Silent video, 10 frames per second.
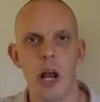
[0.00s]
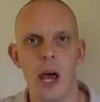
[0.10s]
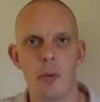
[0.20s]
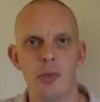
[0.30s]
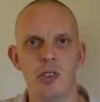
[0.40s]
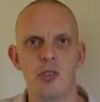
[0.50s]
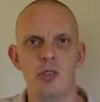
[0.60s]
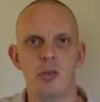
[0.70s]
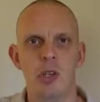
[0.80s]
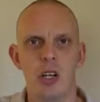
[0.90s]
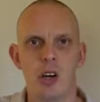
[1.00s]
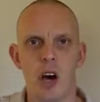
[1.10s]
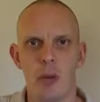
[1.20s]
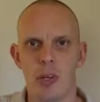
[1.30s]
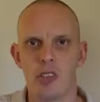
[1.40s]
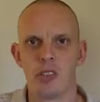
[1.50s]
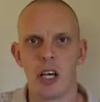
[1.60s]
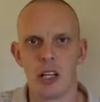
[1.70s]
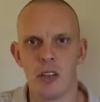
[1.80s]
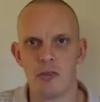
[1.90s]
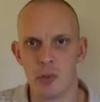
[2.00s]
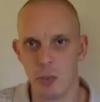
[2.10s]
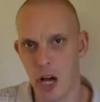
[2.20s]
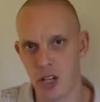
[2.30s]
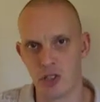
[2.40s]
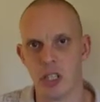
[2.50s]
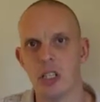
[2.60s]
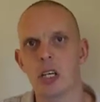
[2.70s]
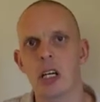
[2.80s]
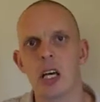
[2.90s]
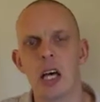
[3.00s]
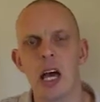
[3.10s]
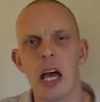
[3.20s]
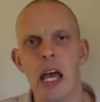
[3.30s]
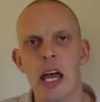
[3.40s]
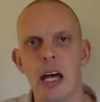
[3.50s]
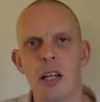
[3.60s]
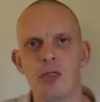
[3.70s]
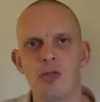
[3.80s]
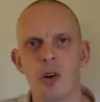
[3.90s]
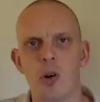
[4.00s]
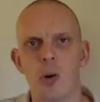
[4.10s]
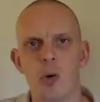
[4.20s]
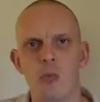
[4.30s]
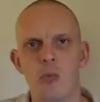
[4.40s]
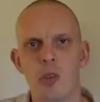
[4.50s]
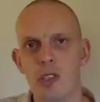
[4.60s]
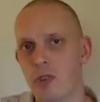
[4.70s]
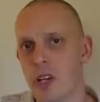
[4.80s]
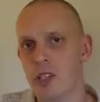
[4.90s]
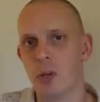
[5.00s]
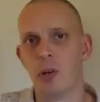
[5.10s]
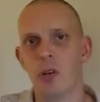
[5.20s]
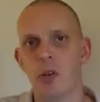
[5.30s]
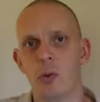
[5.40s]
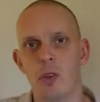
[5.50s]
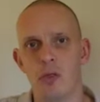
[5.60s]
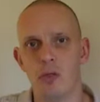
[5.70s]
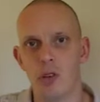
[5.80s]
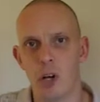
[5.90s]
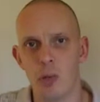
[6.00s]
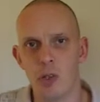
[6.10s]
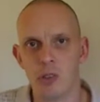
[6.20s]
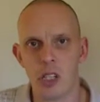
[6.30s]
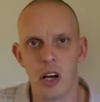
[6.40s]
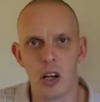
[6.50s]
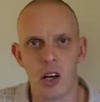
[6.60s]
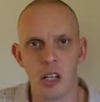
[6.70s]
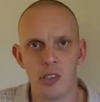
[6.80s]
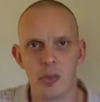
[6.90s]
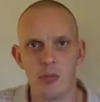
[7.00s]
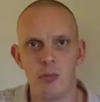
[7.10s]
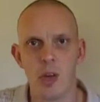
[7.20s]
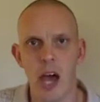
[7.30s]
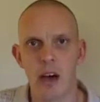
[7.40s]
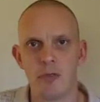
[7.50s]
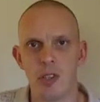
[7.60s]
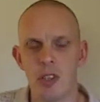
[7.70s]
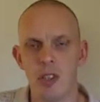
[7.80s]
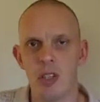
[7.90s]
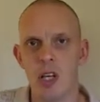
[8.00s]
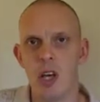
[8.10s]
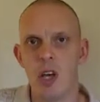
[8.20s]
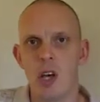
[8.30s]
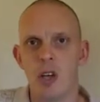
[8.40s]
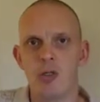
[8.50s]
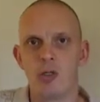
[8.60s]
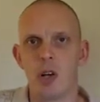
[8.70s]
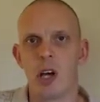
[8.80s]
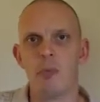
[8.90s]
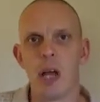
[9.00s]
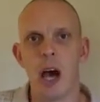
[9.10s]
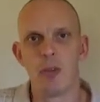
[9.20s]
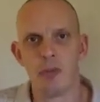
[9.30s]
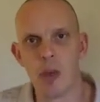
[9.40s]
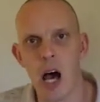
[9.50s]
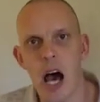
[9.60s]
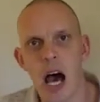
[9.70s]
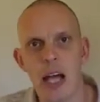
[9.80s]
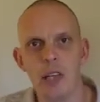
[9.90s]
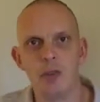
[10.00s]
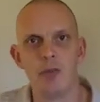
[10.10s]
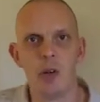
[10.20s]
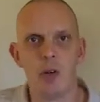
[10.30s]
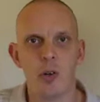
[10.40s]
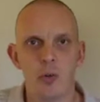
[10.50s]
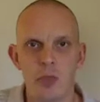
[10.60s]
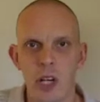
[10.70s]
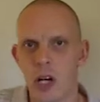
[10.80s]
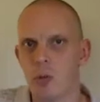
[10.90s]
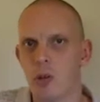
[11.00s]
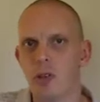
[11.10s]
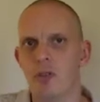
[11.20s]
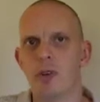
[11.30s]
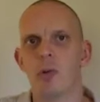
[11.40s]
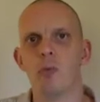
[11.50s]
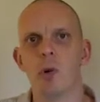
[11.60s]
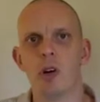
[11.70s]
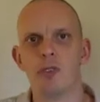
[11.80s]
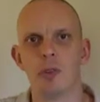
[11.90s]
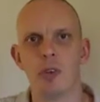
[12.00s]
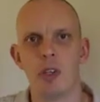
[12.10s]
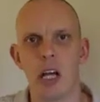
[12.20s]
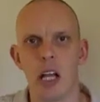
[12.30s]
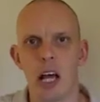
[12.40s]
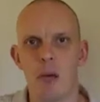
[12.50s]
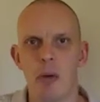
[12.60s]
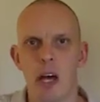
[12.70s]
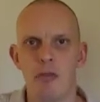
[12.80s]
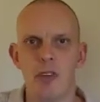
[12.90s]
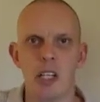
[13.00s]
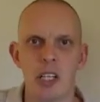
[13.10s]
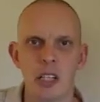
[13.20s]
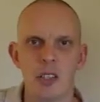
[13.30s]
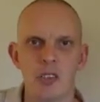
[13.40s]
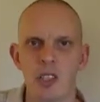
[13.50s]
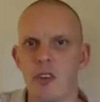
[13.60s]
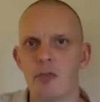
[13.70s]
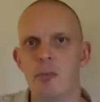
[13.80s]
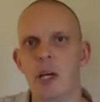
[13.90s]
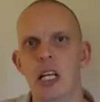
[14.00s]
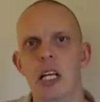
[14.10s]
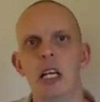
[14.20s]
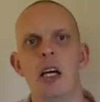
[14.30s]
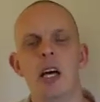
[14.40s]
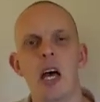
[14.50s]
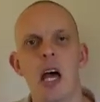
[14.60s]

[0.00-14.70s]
what happens is you get caught up in a cycle of depression. And so this is very typical with drug abuse and alcoholism. After you sort of come down from the high, you feel terrible, you feel remorseful, you got a lot of bad feelings, self-pity,